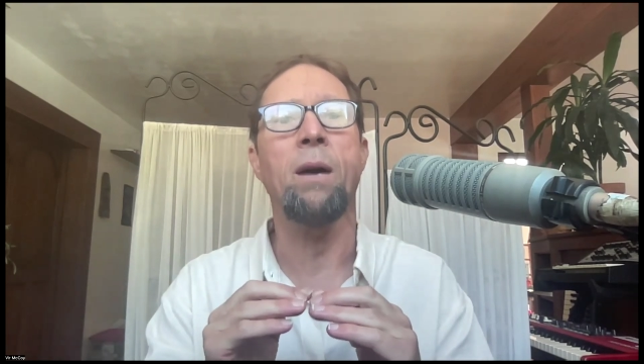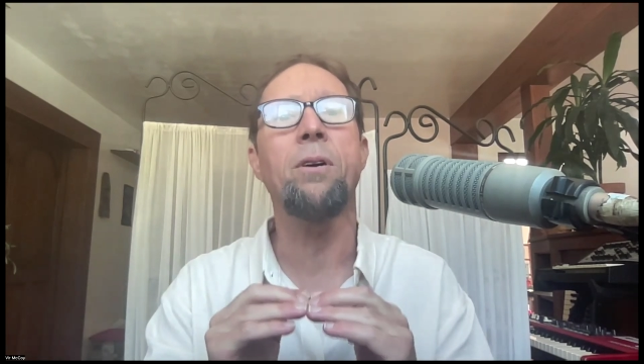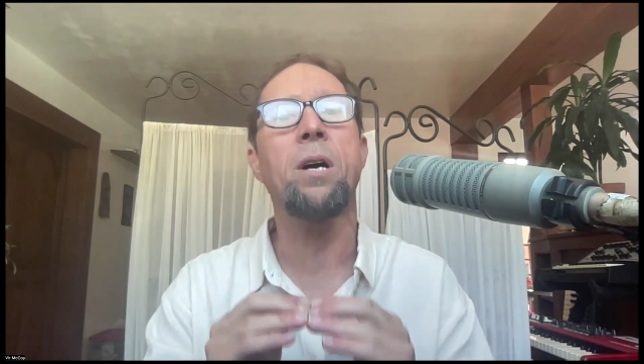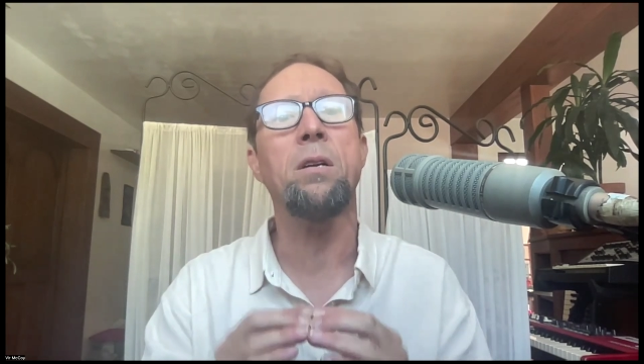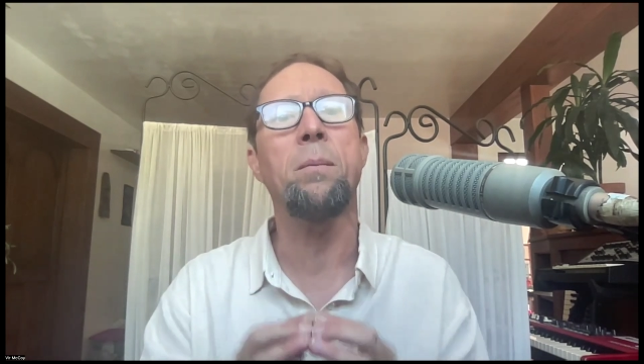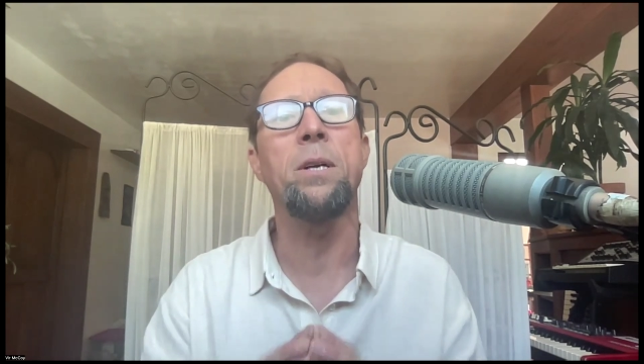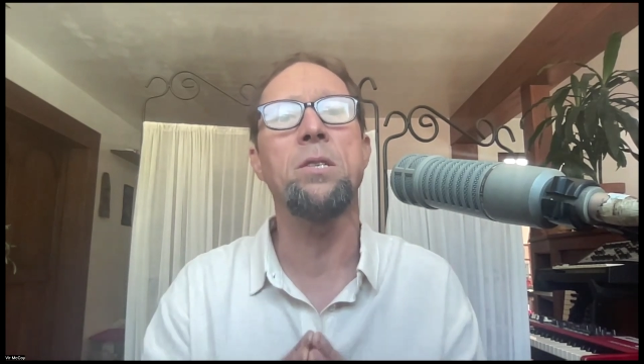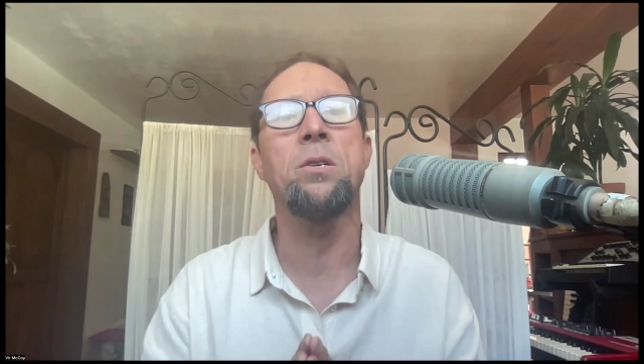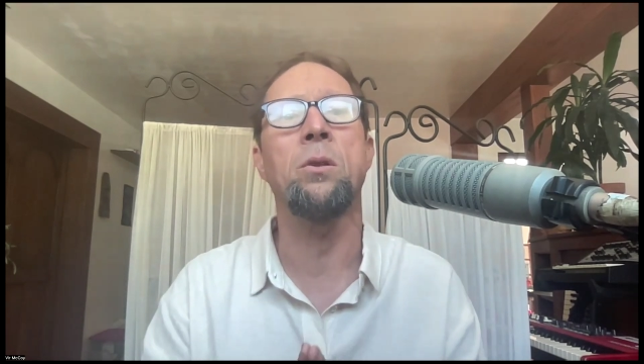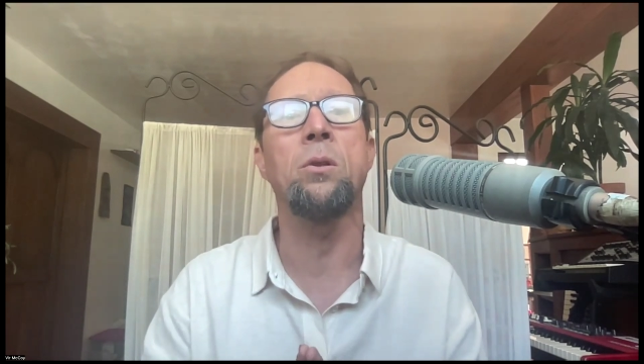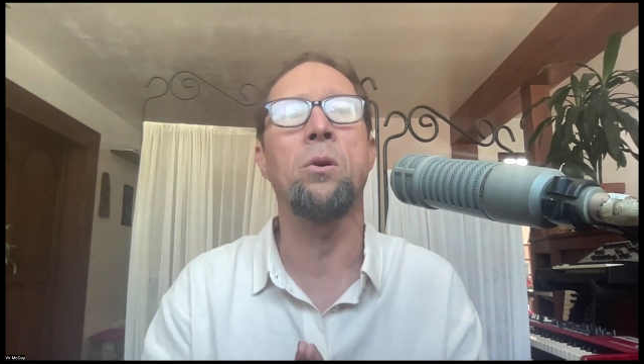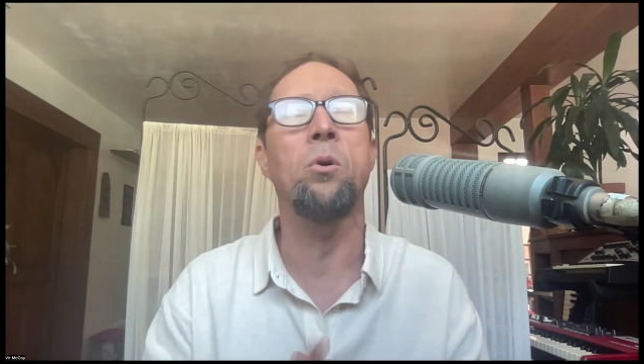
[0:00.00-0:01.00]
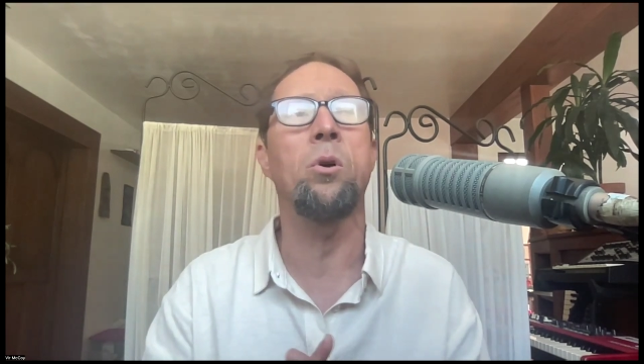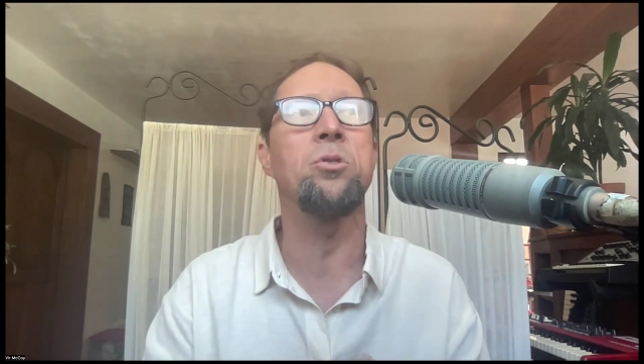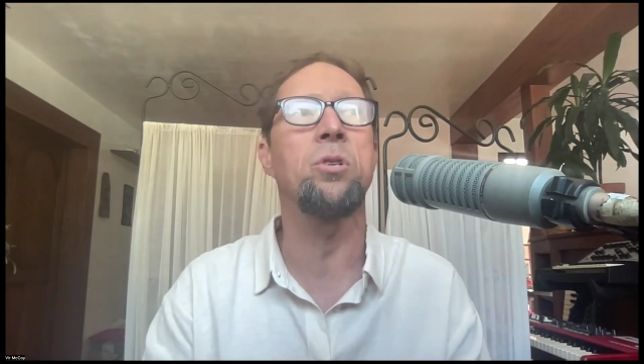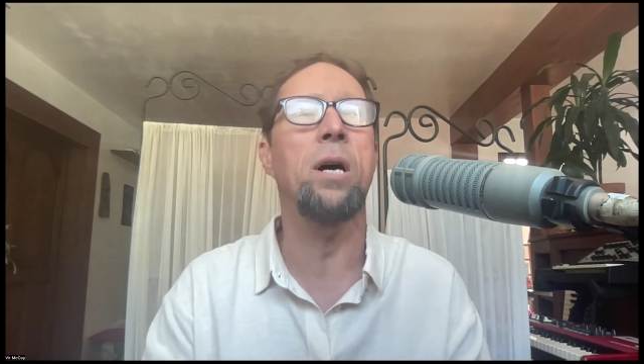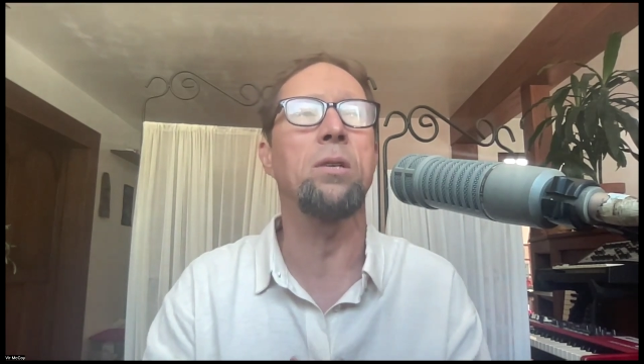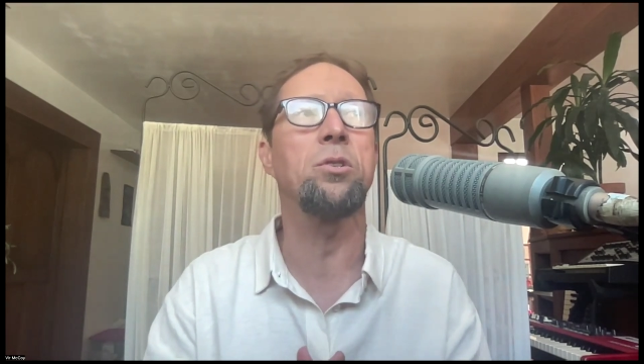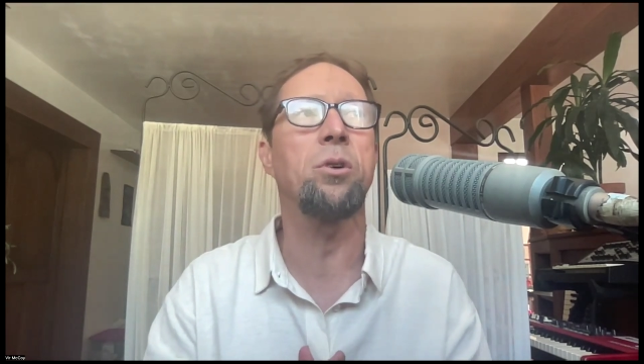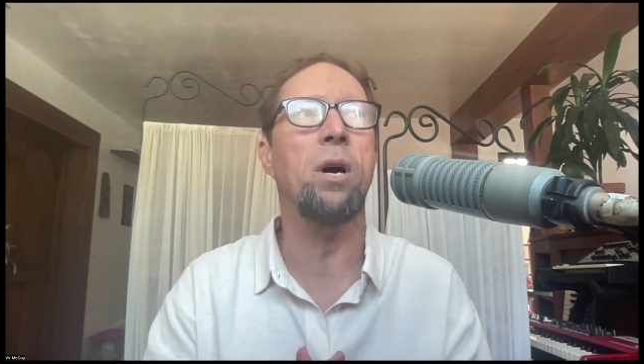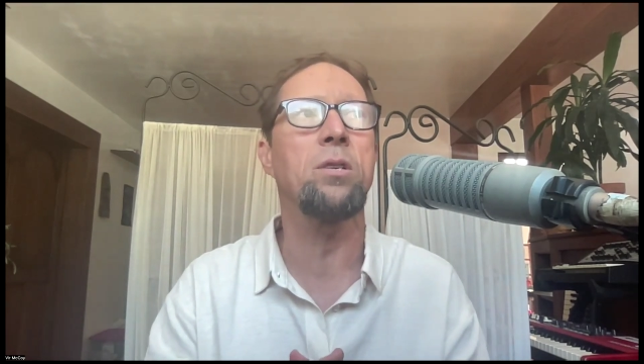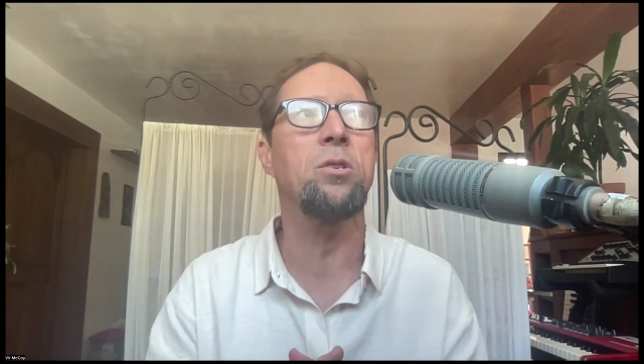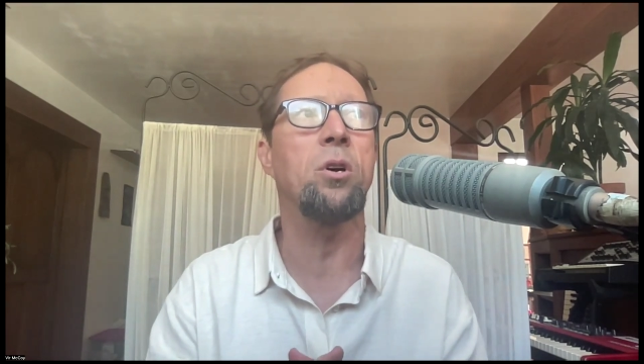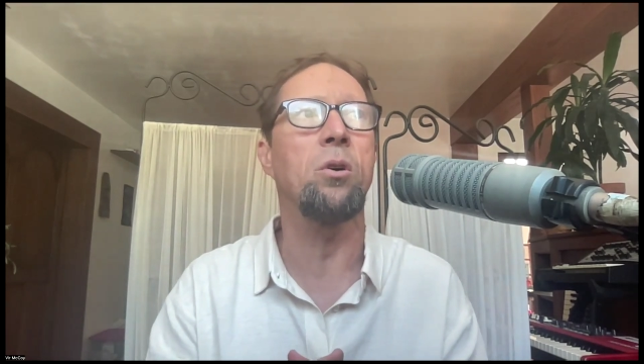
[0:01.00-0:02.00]
I forgot to mention low dose
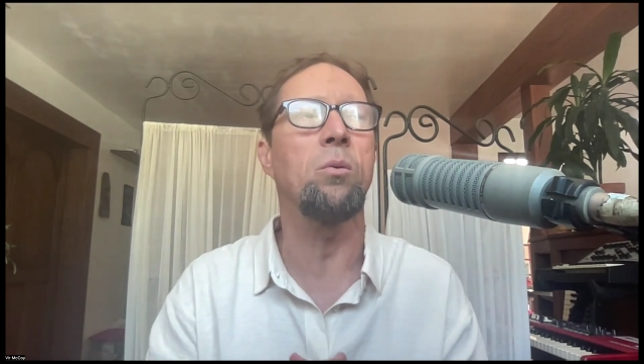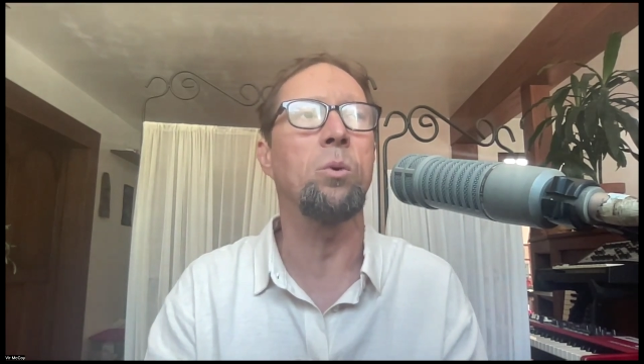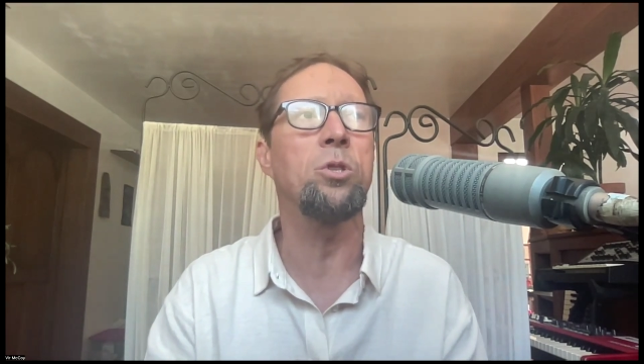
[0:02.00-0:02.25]
naltrexone,